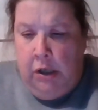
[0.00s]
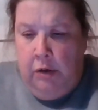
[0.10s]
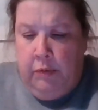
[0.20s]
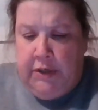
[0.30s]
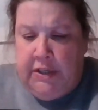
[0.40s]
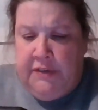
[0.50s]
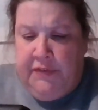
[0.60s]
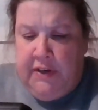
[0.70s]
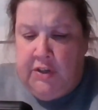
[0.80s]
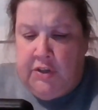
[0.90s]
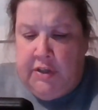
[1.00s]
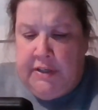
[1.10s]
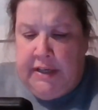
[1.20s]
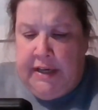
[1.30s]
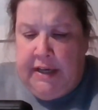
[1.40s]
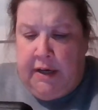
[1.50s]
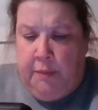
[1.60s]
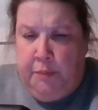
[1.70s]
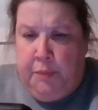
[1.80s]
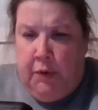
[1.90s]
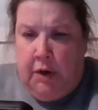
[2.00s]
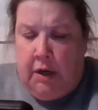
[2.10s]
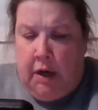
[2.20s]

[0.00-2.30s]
we just finished today a book